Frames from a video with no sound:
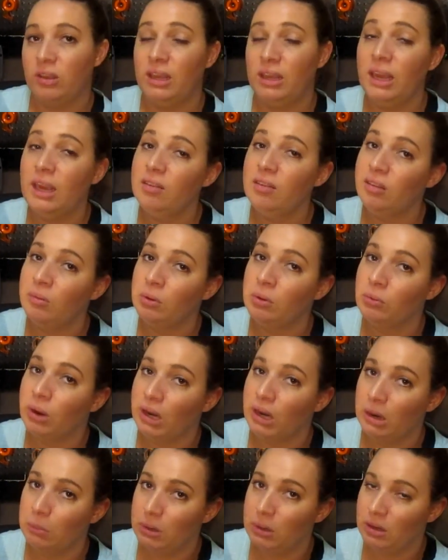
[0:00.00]
And Casey would
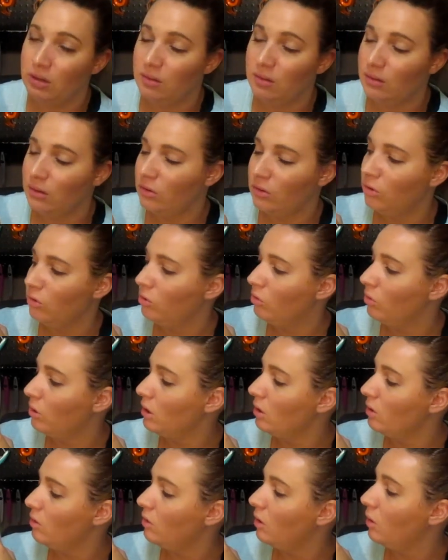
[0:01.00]
ride it, but he's still too
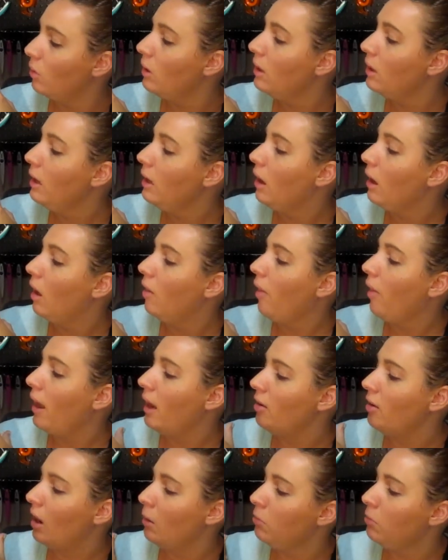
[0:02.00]
short. So a lot
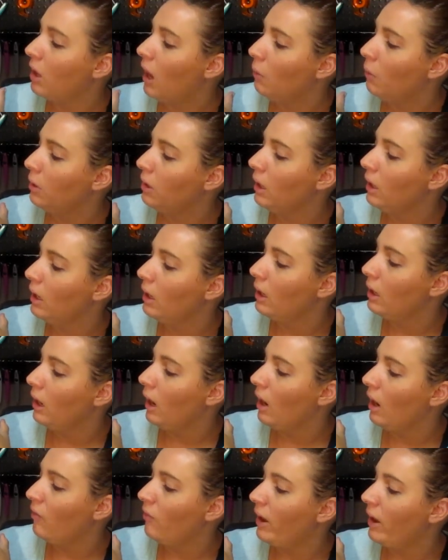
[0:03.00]
of times I would get
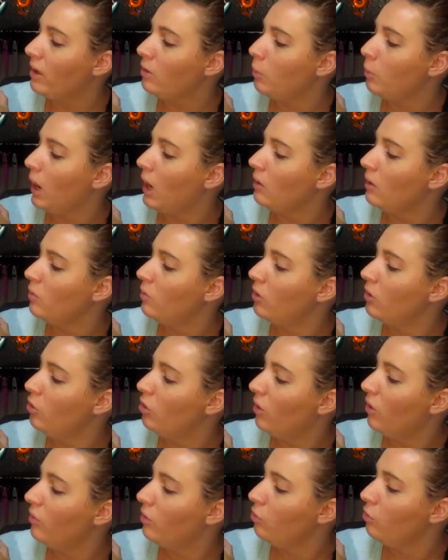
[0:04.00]
a Fast Pass for
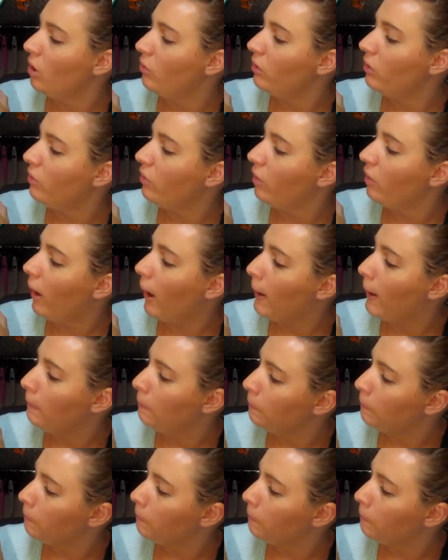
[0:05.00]
Jeff and Trevor for that.